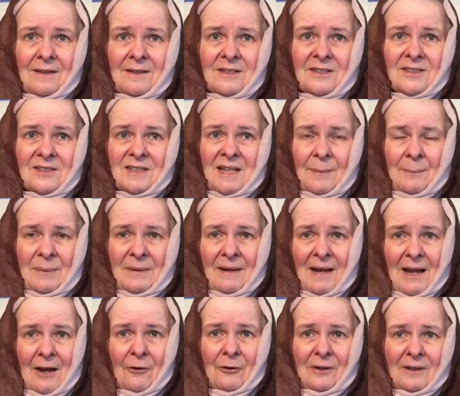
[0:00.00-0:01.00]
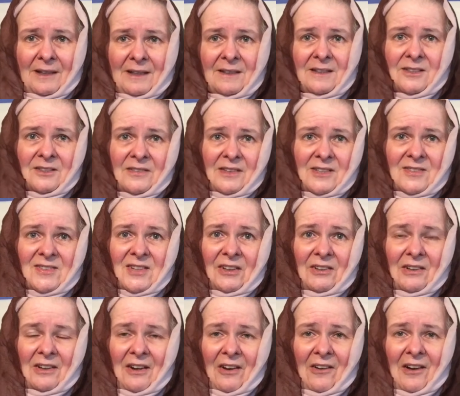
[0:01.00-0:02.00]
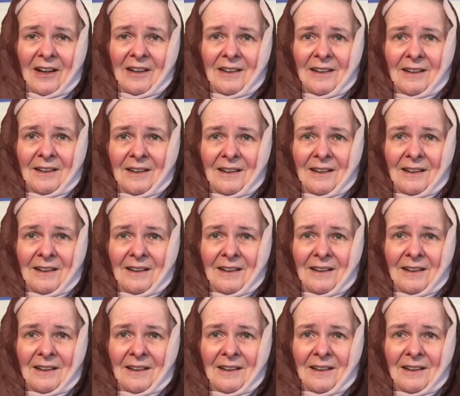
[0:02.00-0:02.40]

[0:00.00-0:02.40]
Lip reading: stepping out into the sunlight.